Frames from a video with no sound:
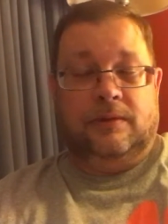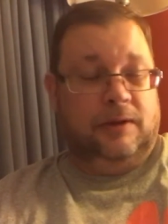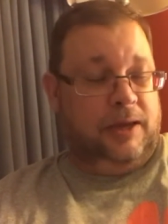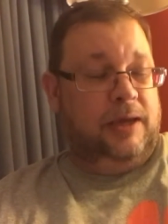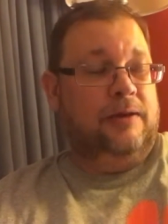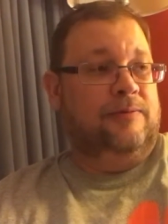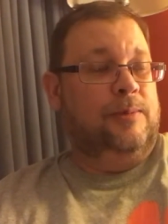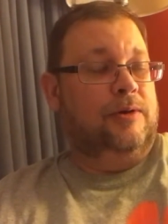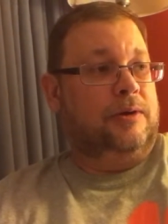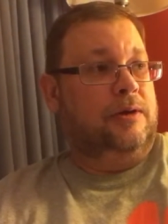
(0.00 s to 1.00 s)
the land of
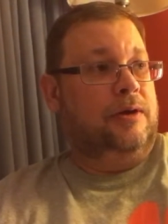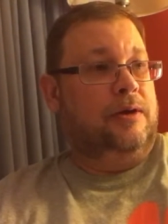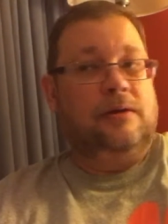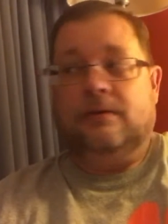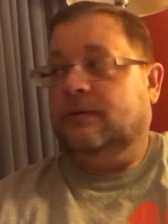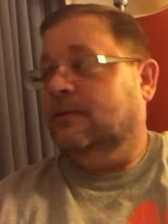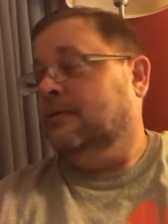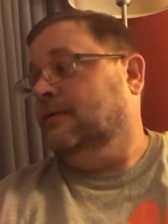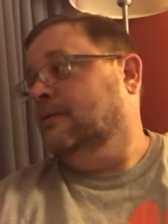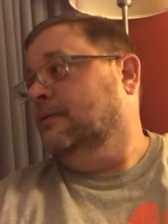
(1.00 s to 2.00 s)
milk and honey,
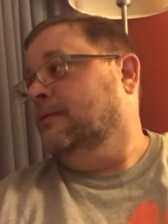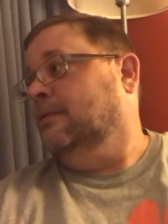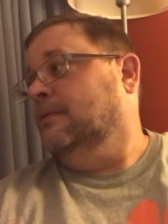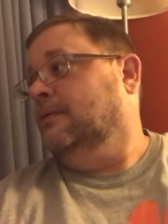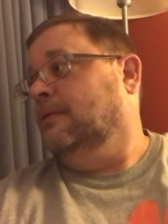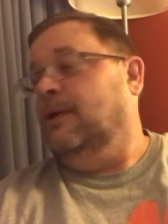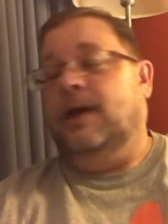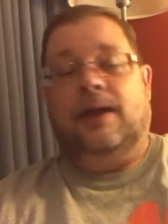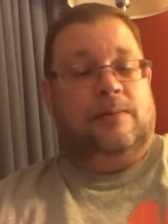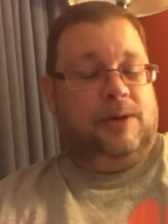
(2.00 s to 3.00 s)

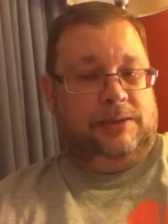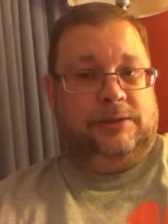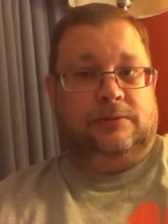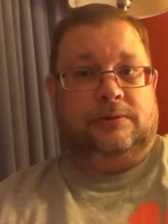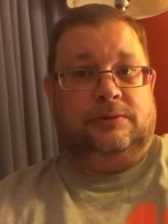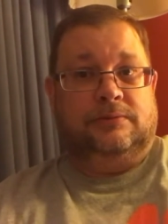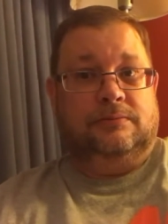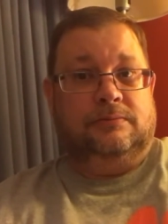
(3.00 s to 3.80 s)
and bicycles.